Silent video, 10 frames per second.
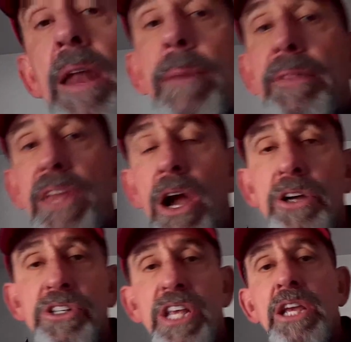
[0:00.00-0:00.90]
about the
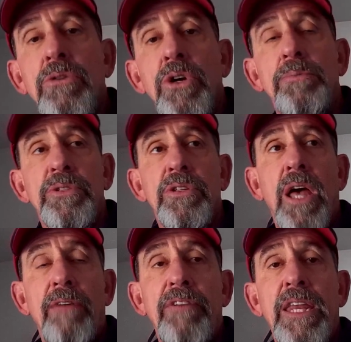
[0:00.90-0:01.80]
RC Group's
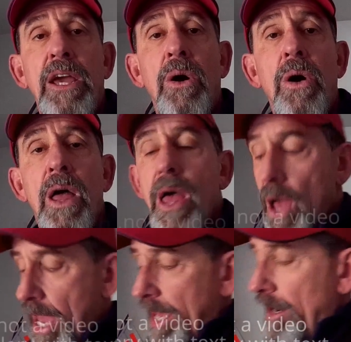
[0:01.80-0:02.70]
video,
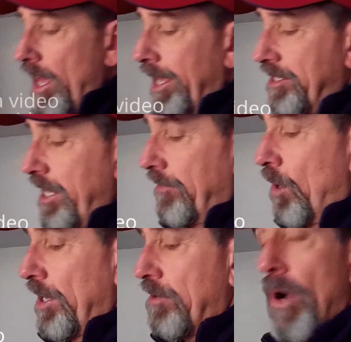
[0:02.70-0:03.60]
and instead of
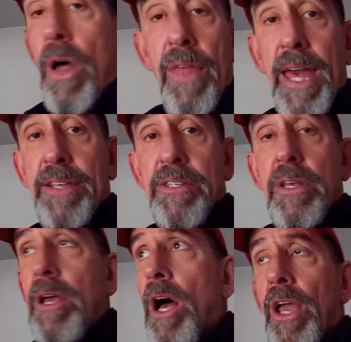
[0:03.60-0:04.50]
going through all this,
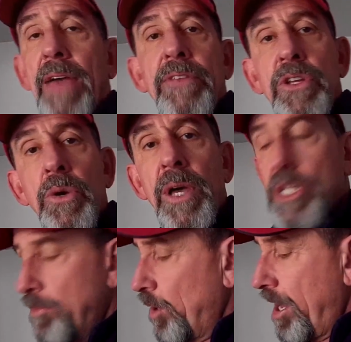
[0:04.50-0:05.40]
all you have to do is
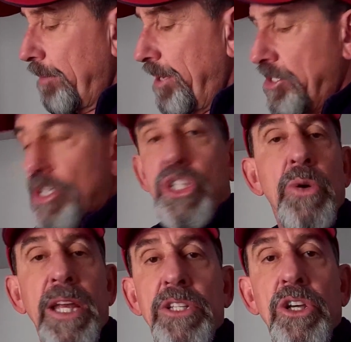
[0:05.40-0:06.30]
put on a piece of
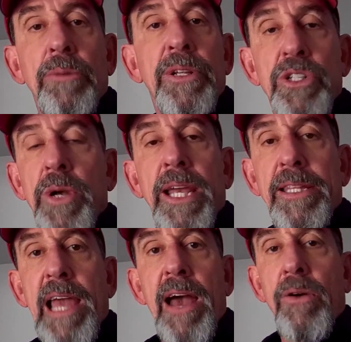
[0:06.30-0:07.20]
shrink tube and shrink it
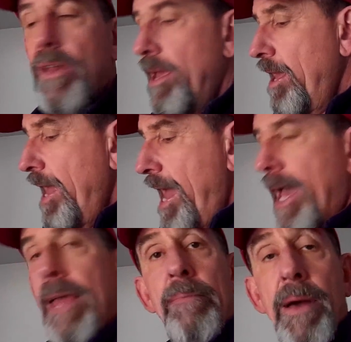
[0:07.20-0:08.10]
down.
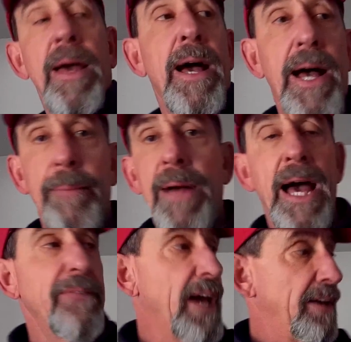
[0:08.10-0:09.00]
And
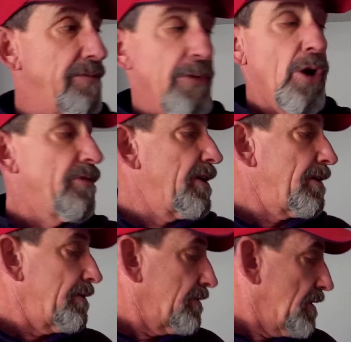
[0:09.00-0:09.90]
I've got
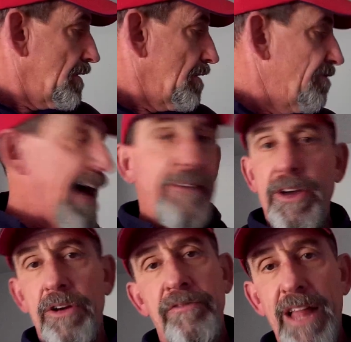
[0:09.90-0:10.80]
over
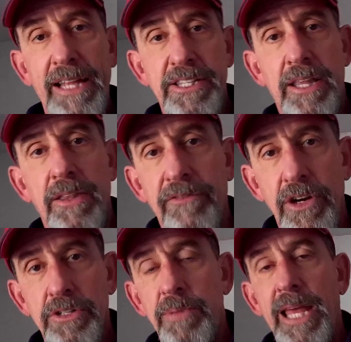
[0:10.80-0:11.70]
500 flights on the
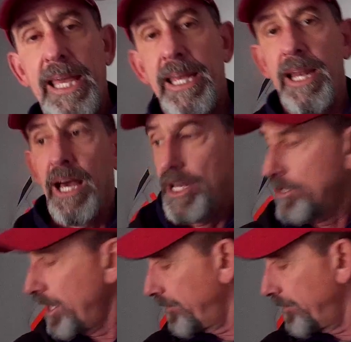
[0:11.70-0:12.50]
first plane and 100 on the